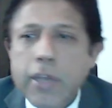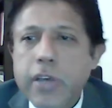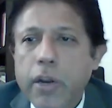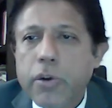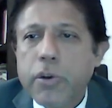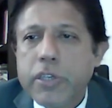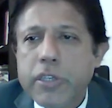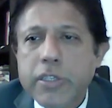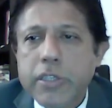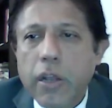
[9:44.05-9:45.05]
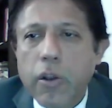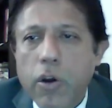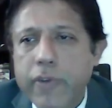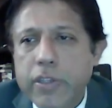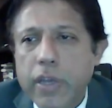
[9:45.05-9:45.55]
Sarcoidosis is,
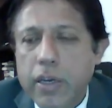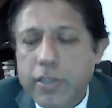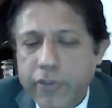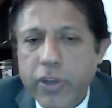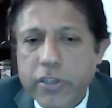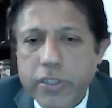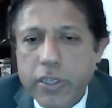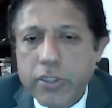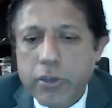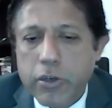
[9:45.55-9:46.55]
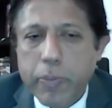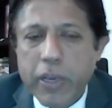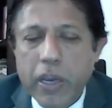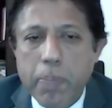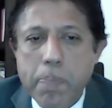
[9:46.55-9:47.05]
along with syphilis, is considered to
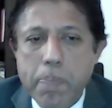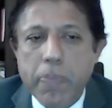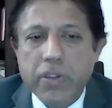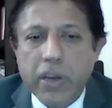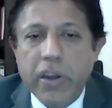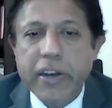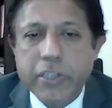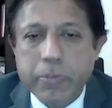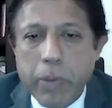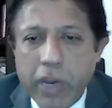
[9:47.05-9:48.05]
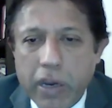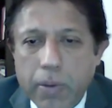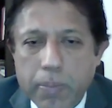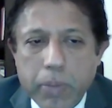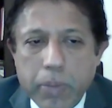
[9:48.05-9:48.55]
be the greatest
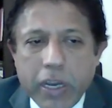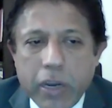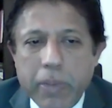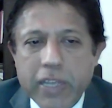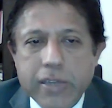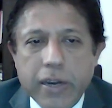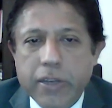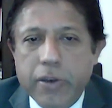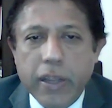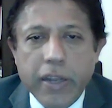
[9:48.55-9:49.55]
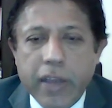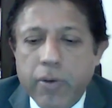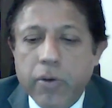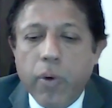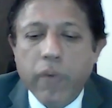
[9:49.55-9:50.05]
mimicker. Mimicker means that it can
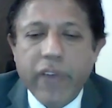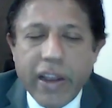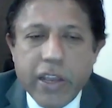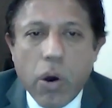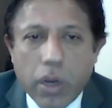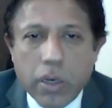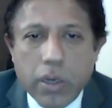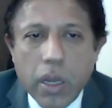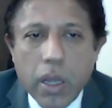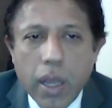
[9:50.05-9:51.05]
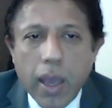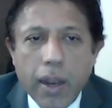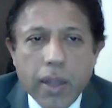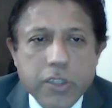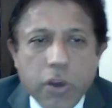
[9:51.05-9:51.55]
involve any organ,
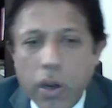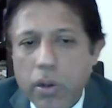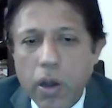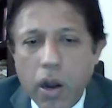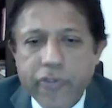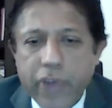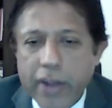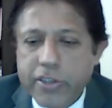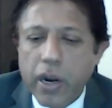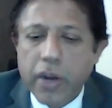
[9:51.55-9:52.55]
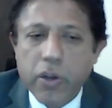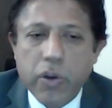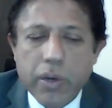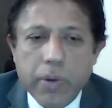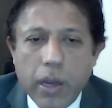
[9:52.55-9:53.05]
and it's got a lot of extra
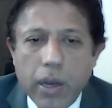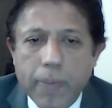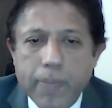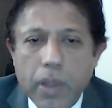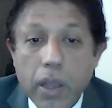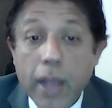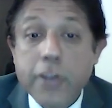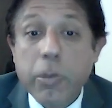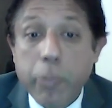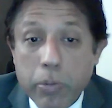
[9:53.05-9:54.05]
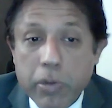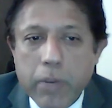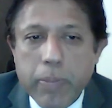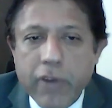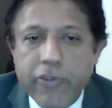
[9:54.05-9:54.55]
articular, extra
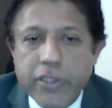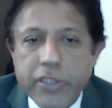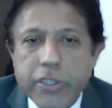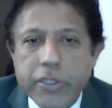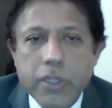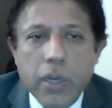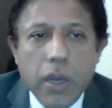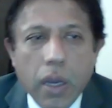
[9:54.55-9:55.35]
pulmonary manifestations.